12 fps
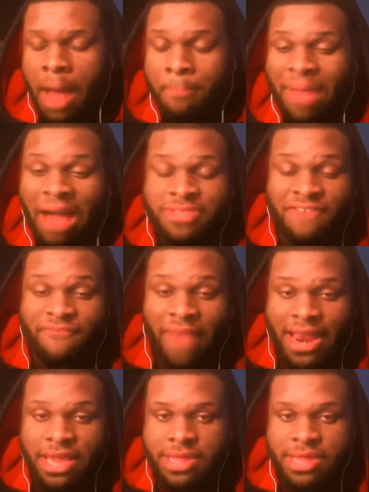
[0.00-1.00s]
about the
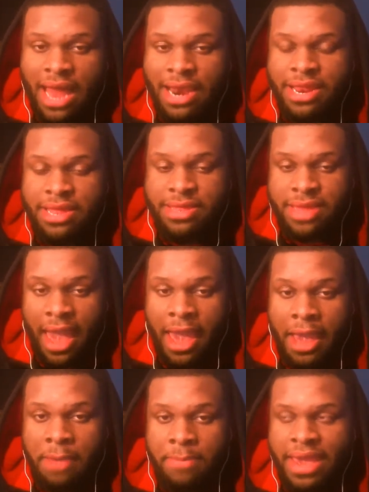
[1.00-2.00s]
fighting style of this
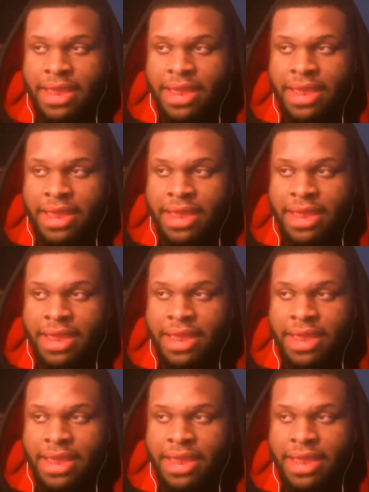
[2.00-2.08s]
game.